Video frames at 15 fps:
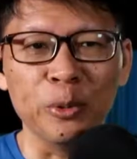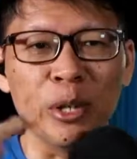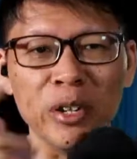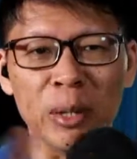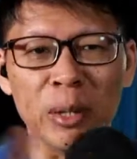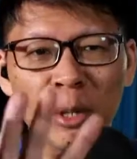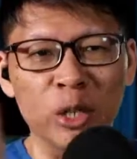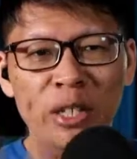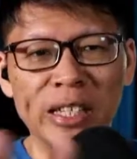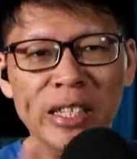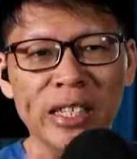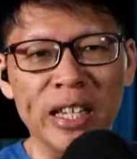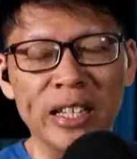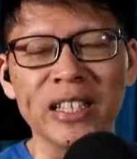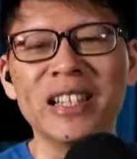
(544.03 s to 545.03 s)
I'm not going to
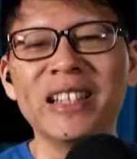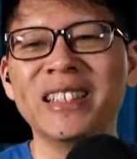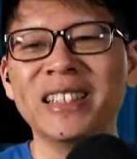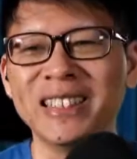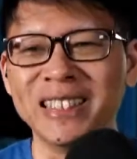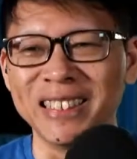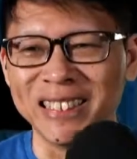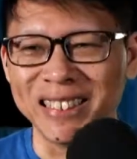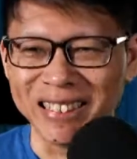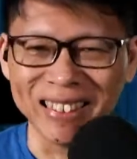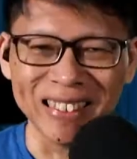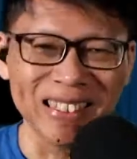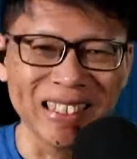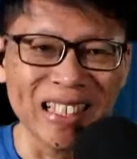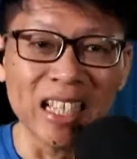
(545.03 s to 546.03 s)
sing.
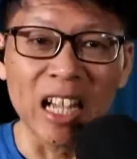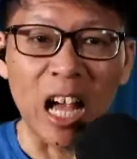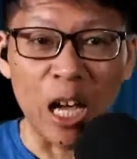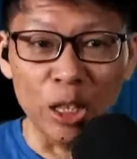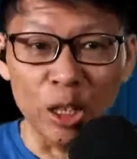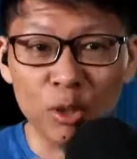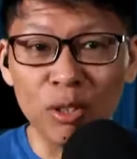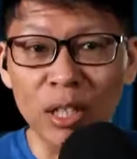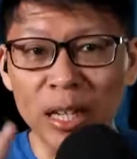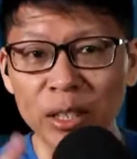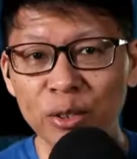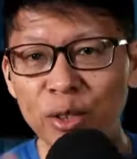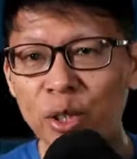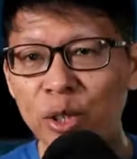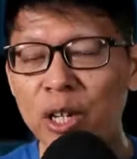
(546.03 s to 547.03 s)
I do like to
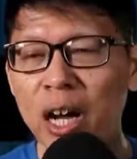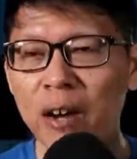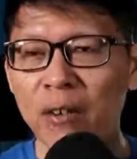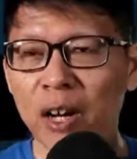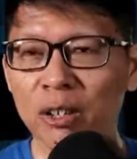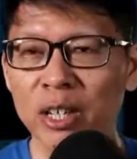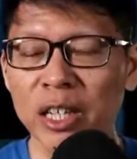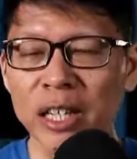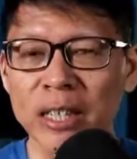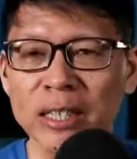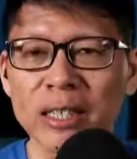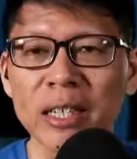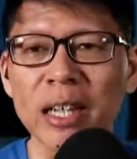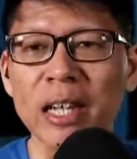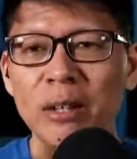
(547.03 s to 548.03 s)
go karaoke
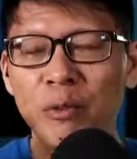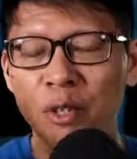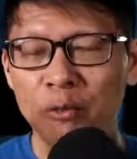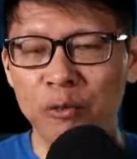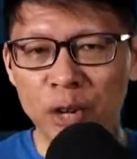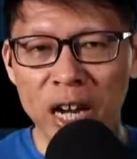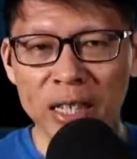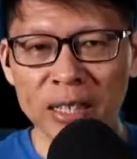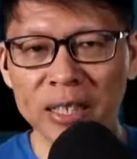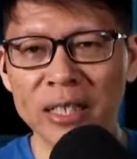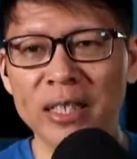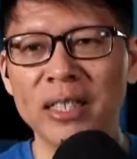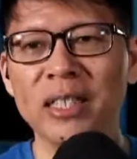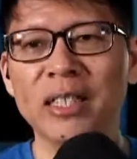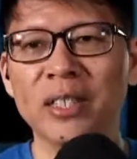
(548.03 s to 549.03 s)
with friends
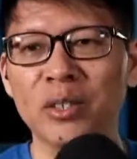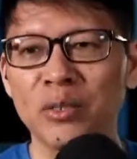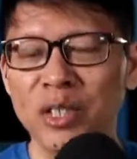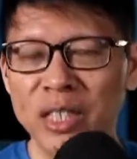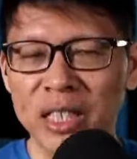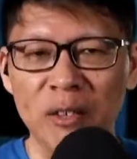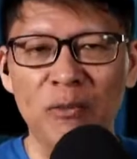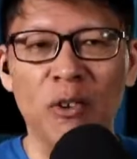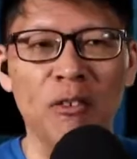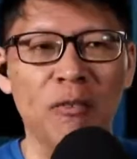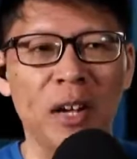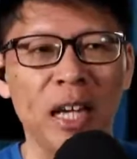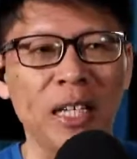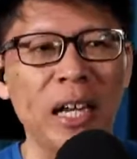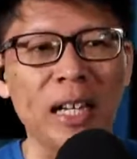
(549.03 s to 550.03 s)
just to sing for
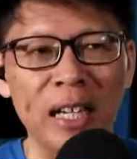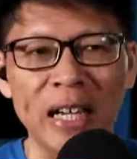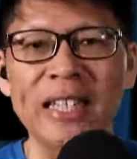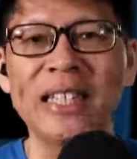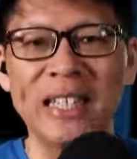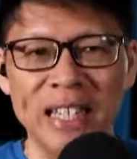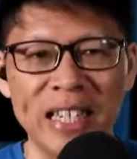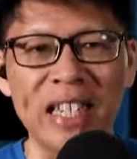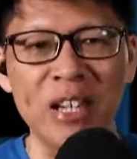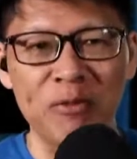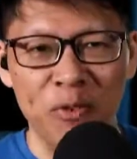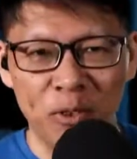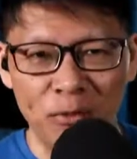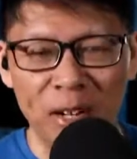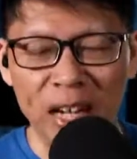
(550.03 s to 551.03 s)
fun. I like singing
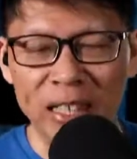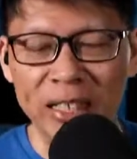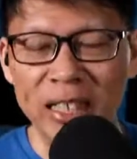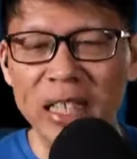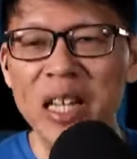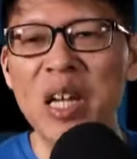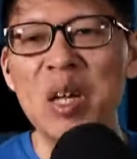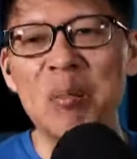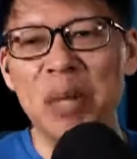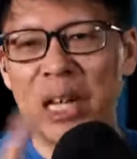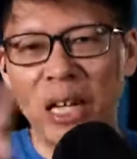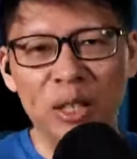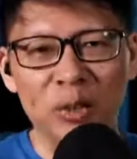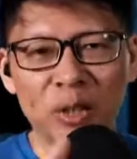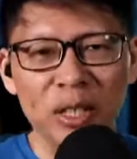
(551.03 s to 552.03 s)
for fun, but
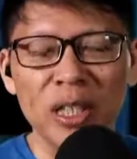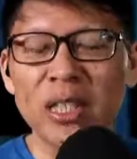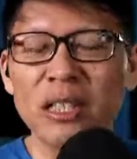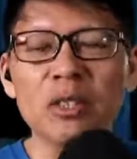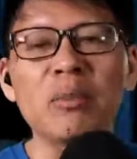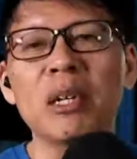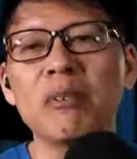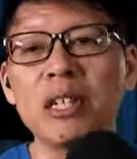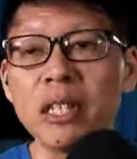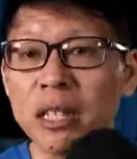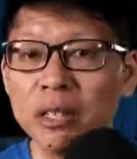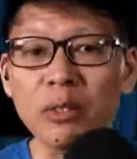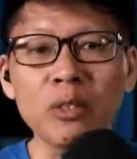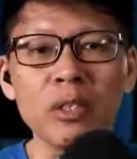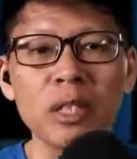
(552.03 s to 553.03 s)
I don't. So my friends say,
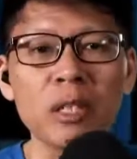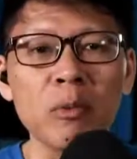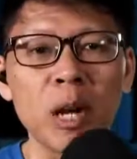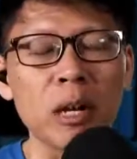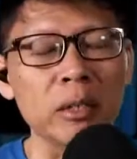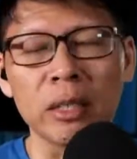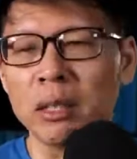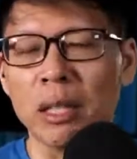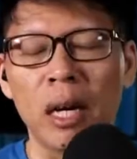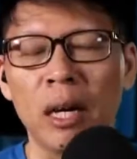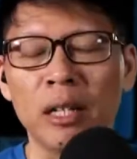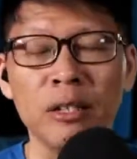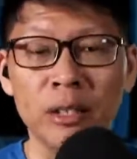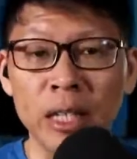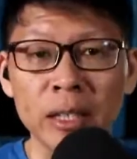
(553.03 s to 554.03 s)
do you sing well? I say,
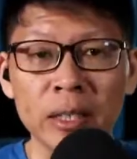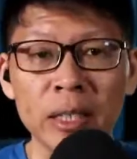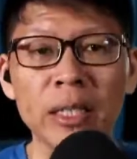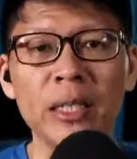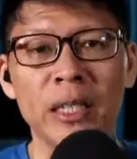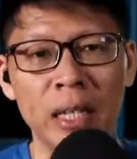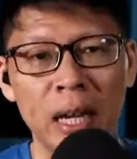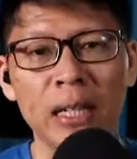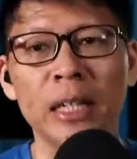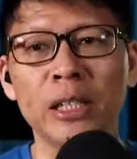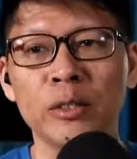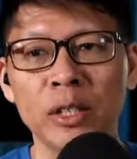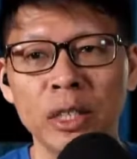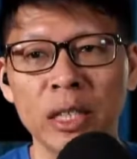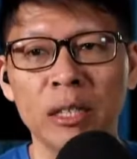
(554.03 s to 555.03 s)
you like to sing? He said, yeah, I like
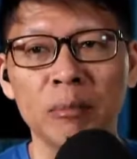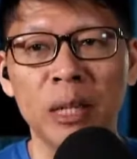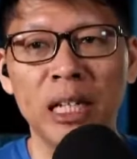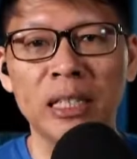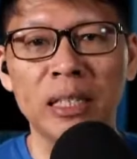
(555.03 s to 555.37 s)
to sing, but